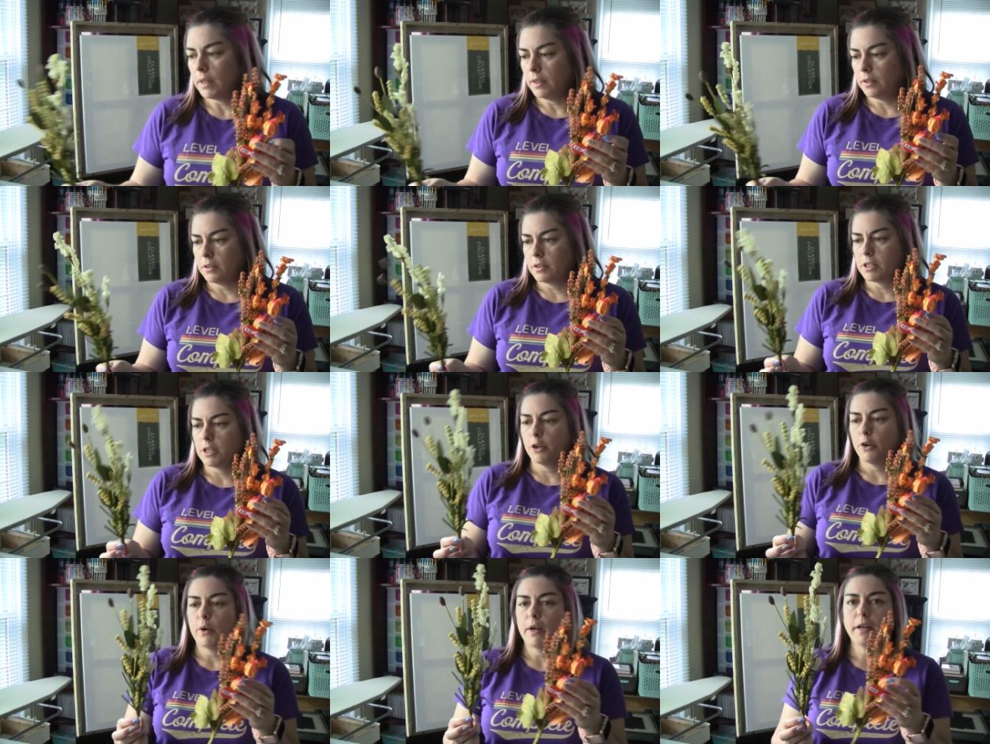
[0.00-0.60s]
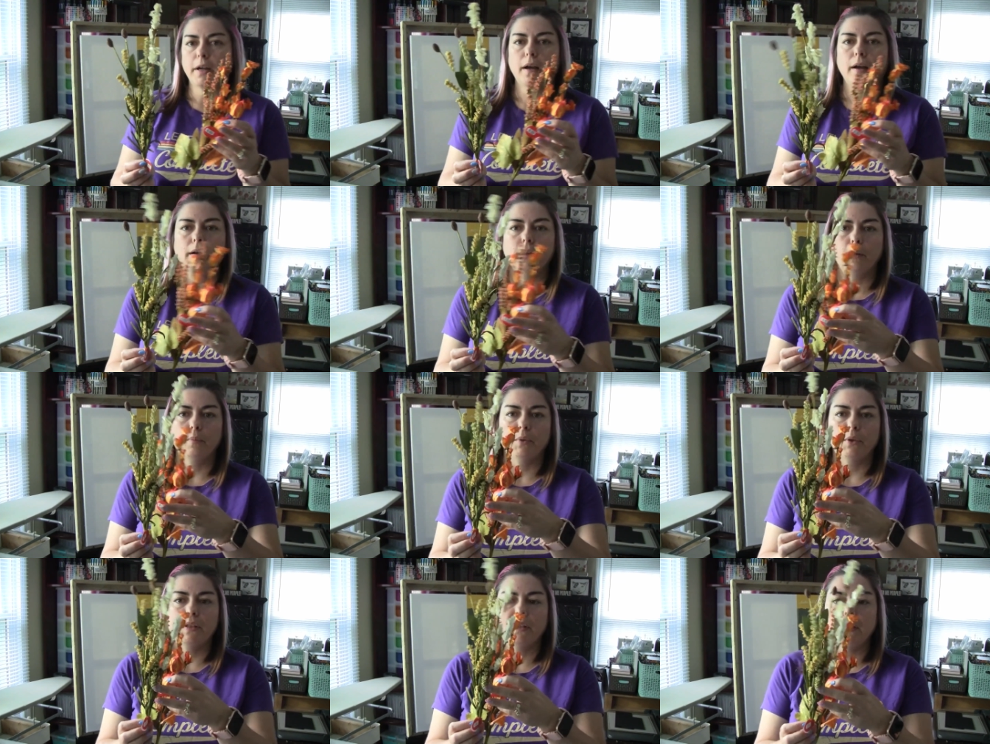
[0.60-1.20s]
And so I got a
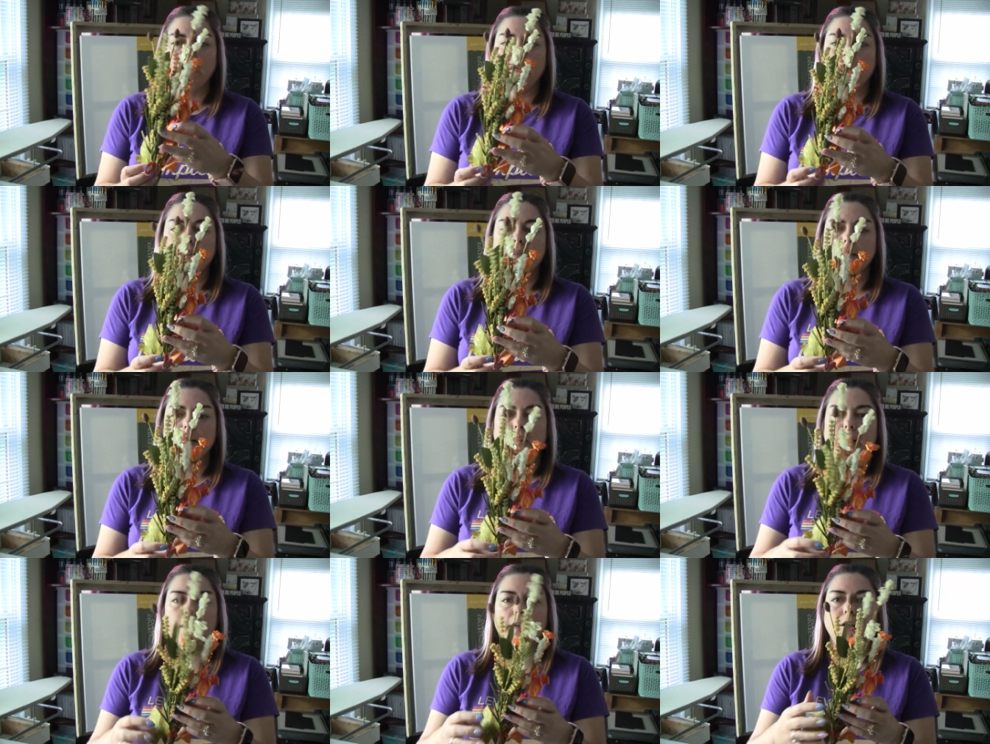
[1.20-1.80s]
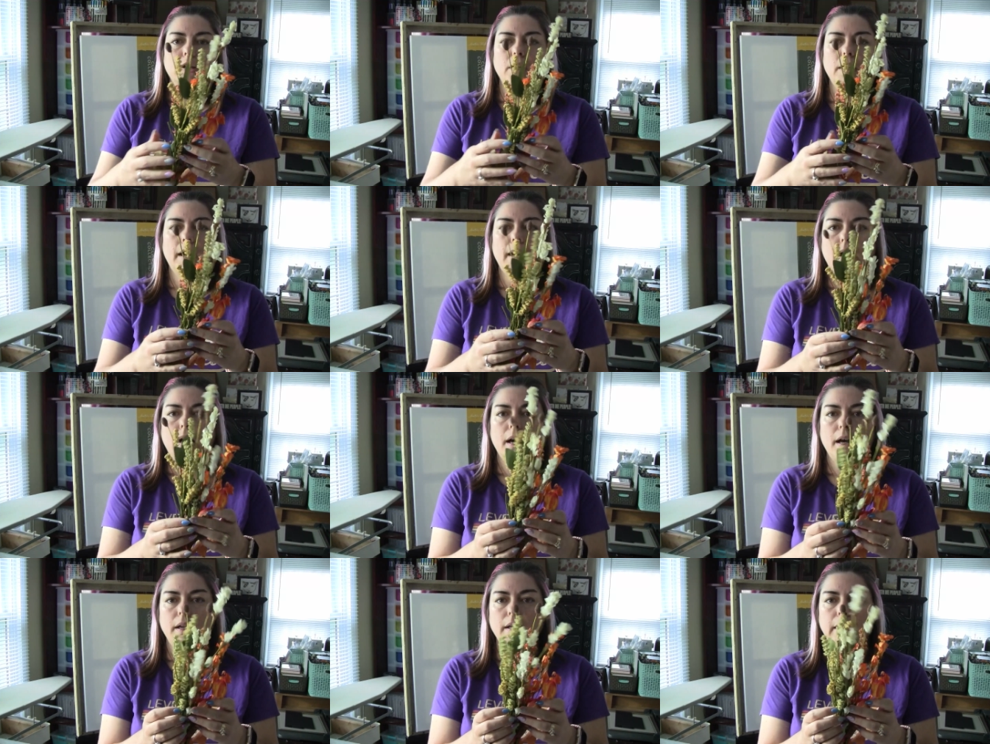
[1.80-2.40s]
couple of these that I could
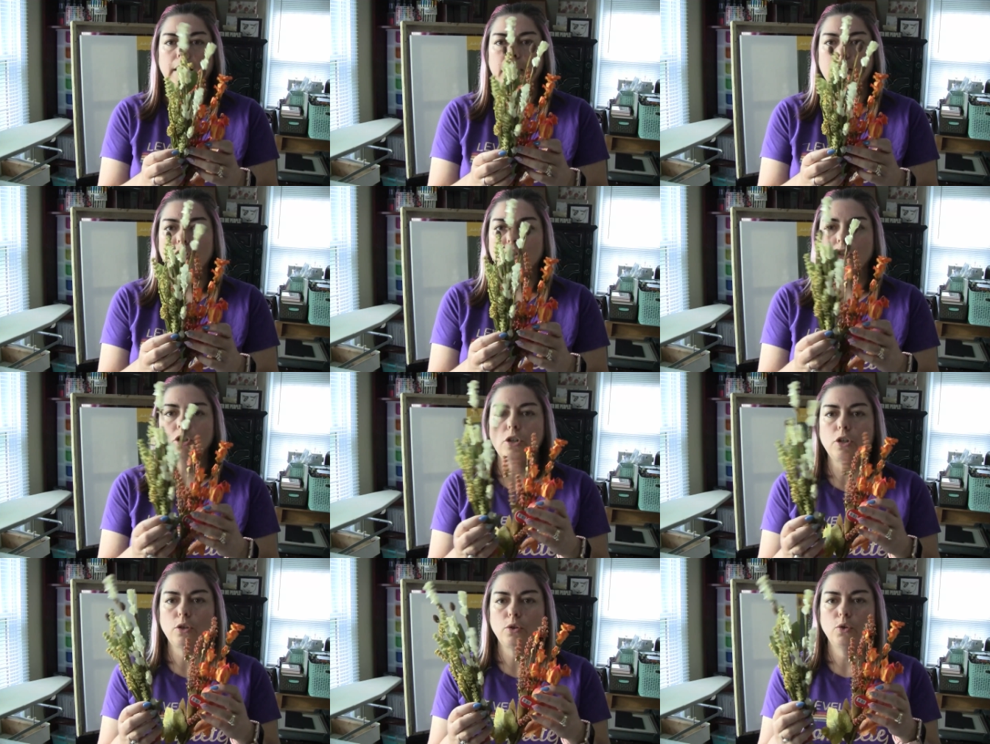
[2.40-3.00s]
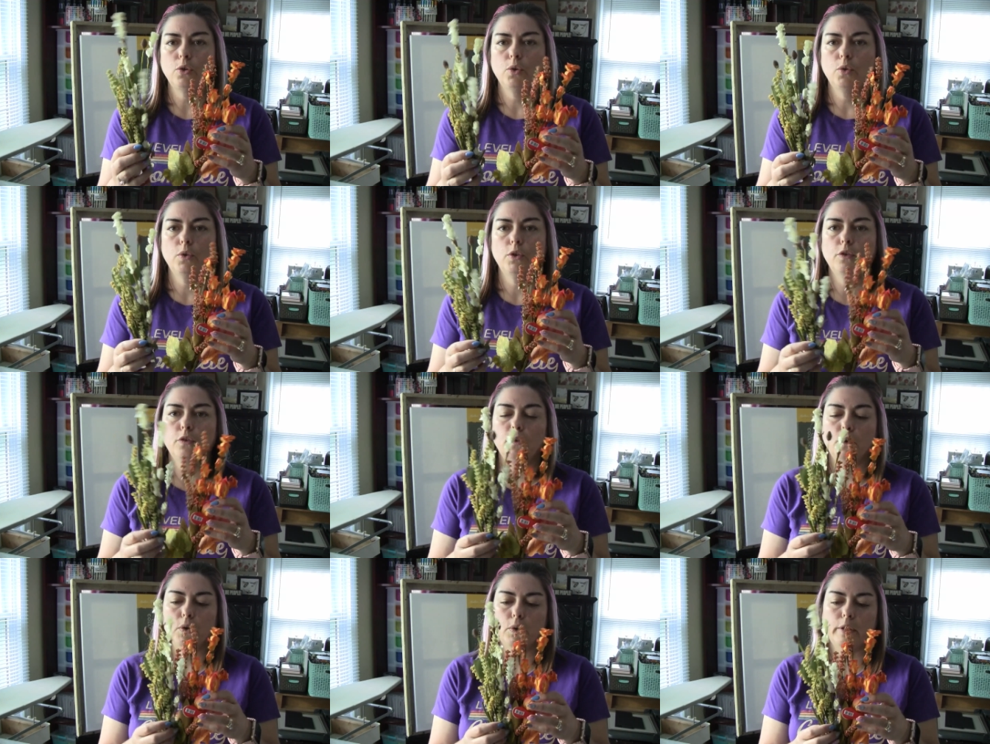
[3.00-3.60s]
add into the
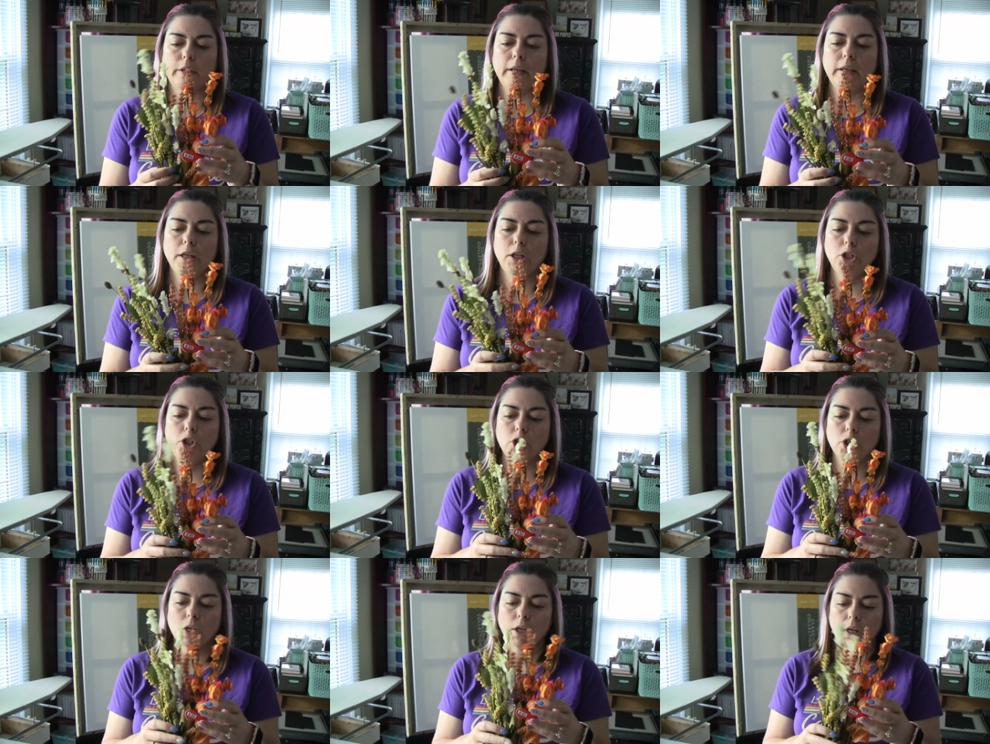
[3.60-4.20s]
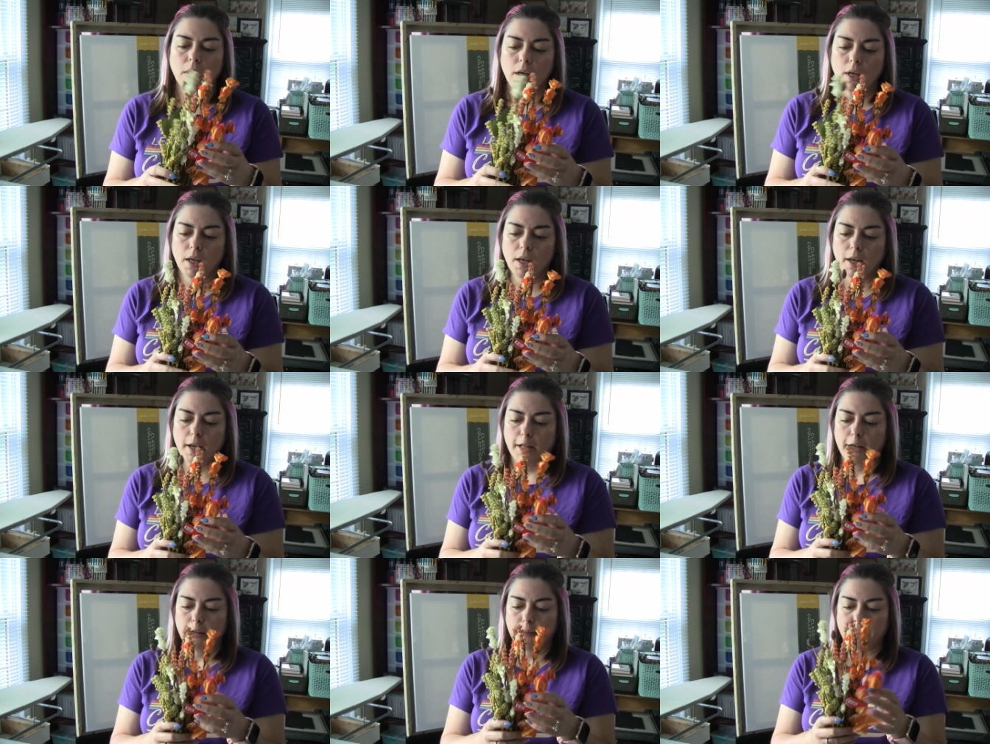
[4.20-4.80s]
foliage
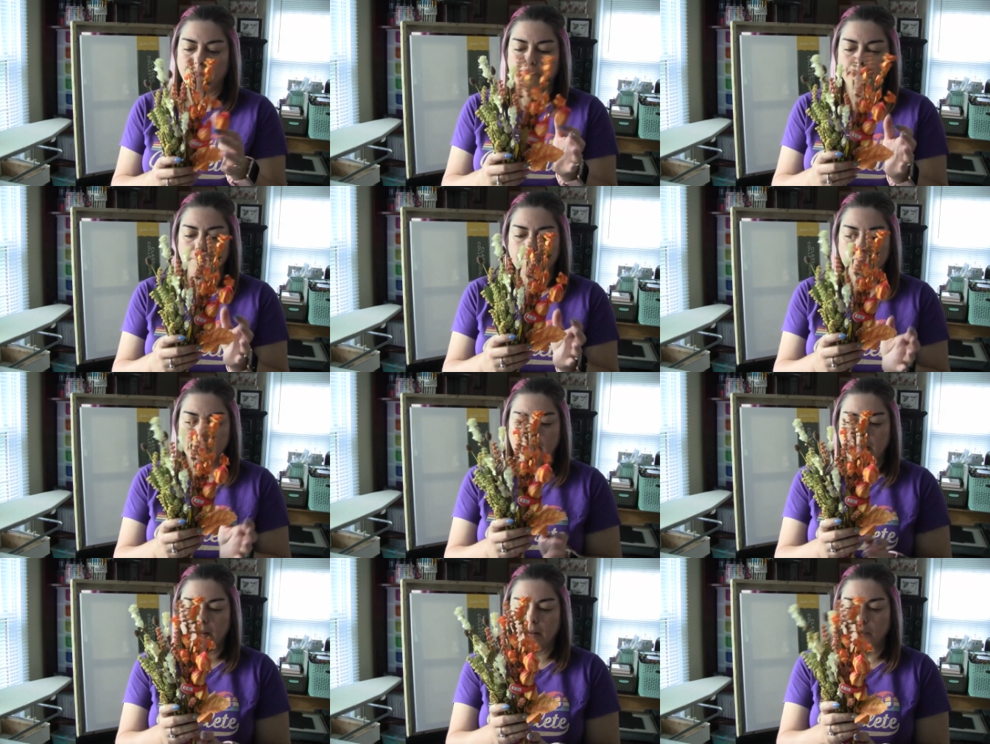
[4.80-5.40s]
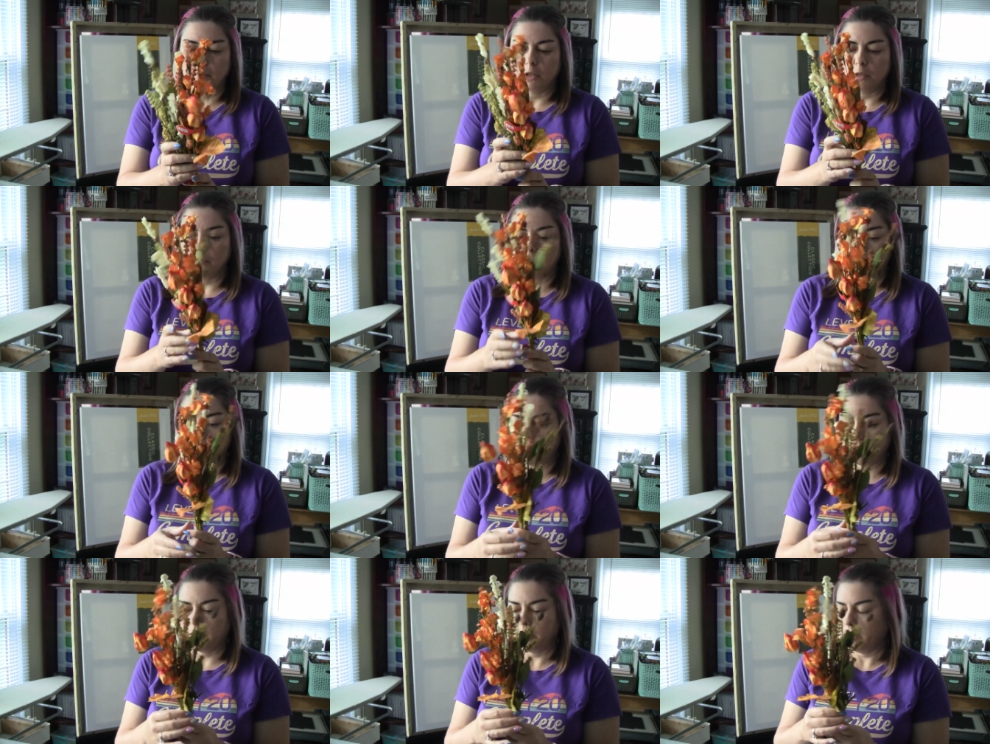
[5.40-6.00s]
that I'm gonna
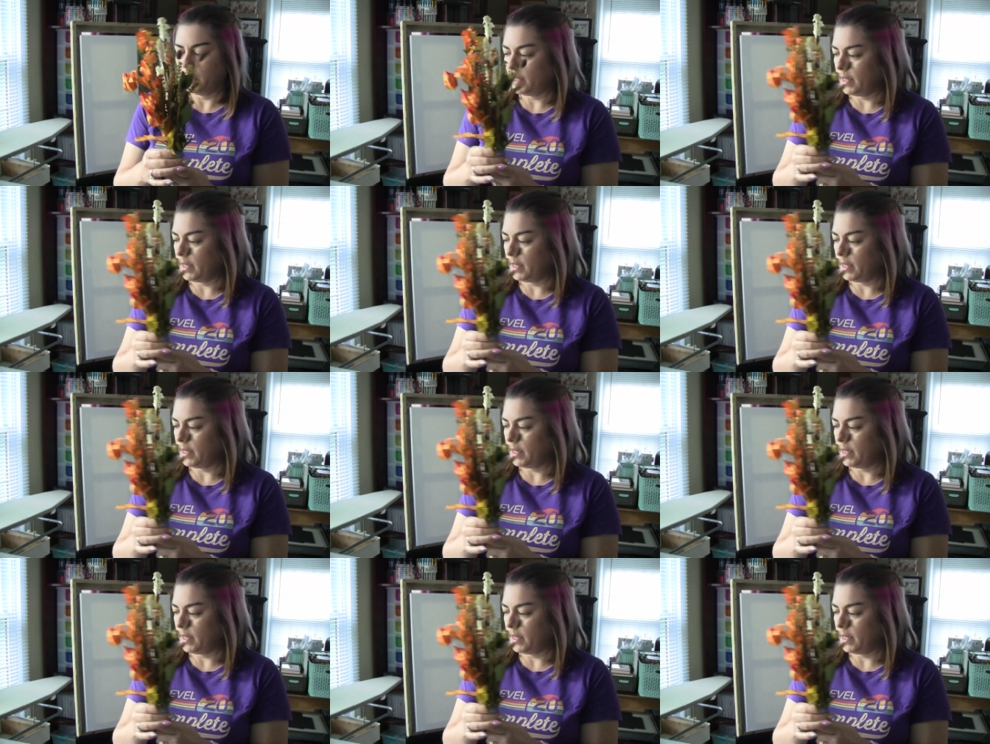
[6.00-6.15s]
make.